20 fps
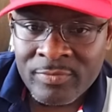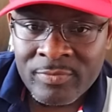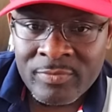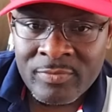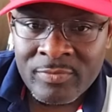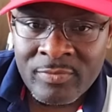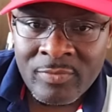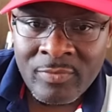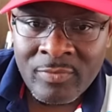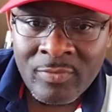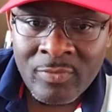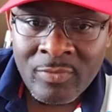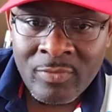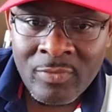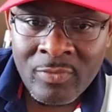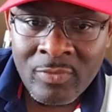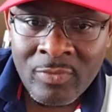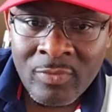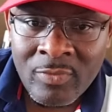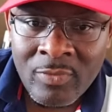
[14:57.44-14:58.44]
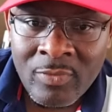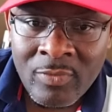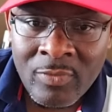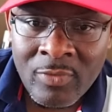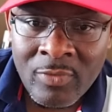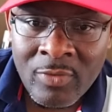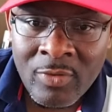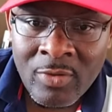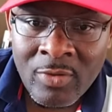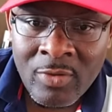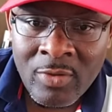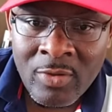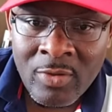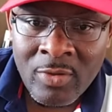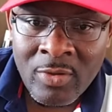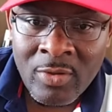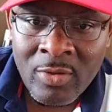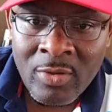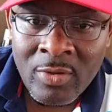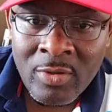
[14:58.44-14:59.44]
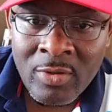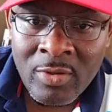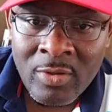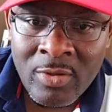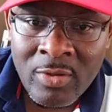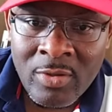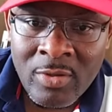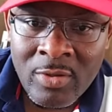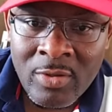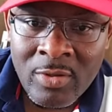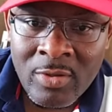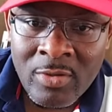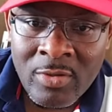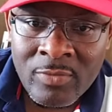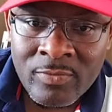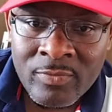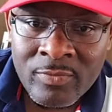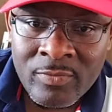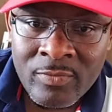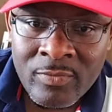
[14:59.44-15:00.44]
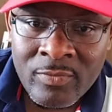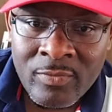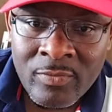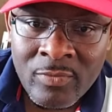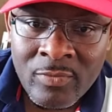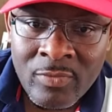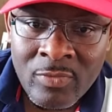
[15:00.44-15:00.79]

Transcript: Nobody speaks.